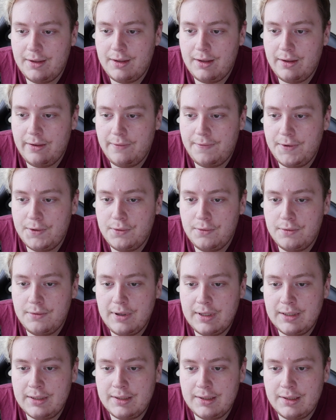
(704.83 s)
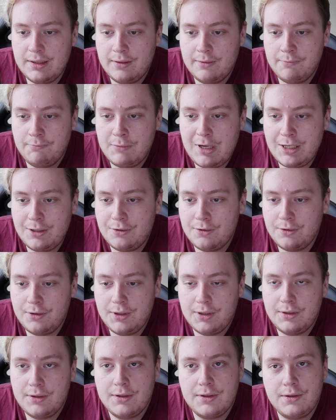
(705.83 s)
if you do drugs, make sure
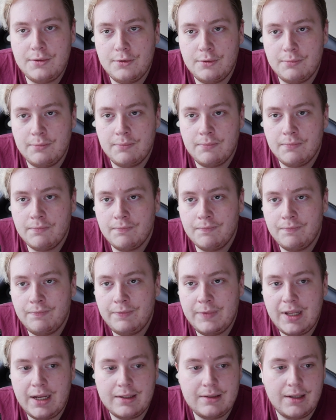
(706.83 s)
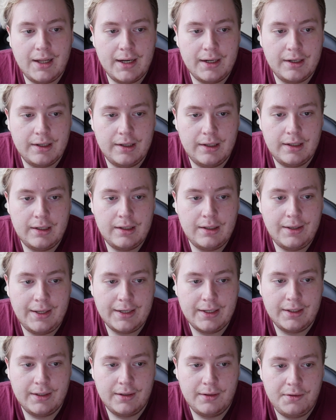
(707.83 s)
you just do them as like a
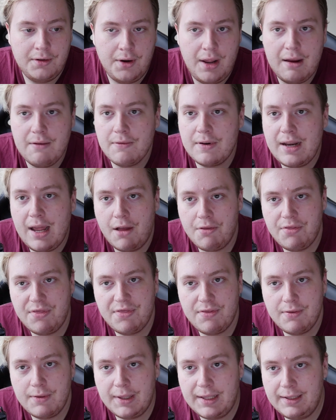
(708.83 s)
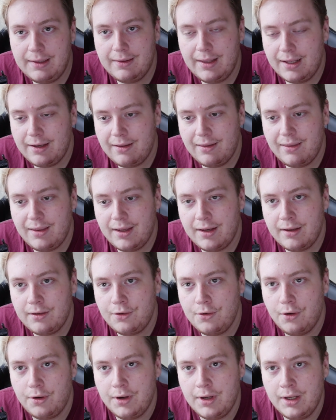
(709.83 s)
every now and then thing,
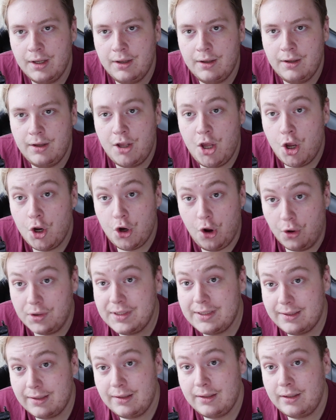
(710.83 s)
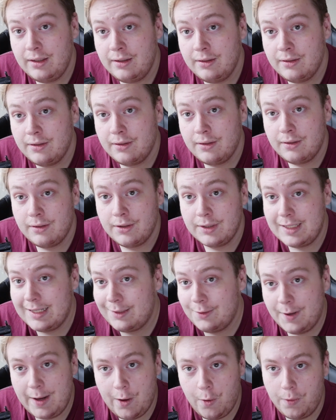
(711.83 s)
not constantly, because that's
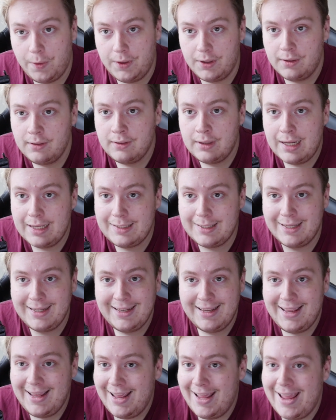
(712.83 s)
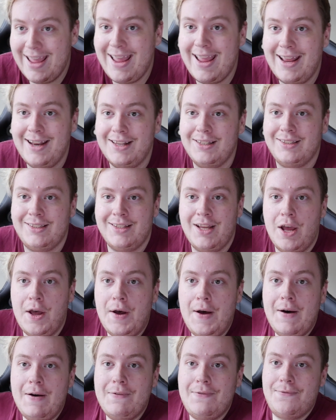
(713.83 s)
not healthy. It is
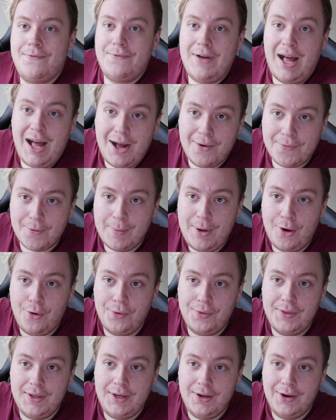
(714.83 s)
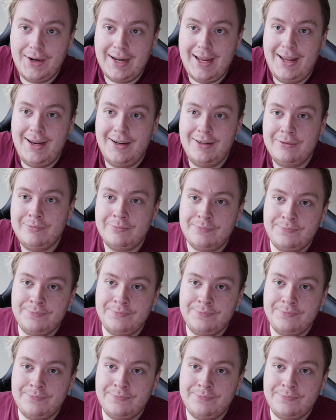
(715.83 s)
far from healthy. Okay,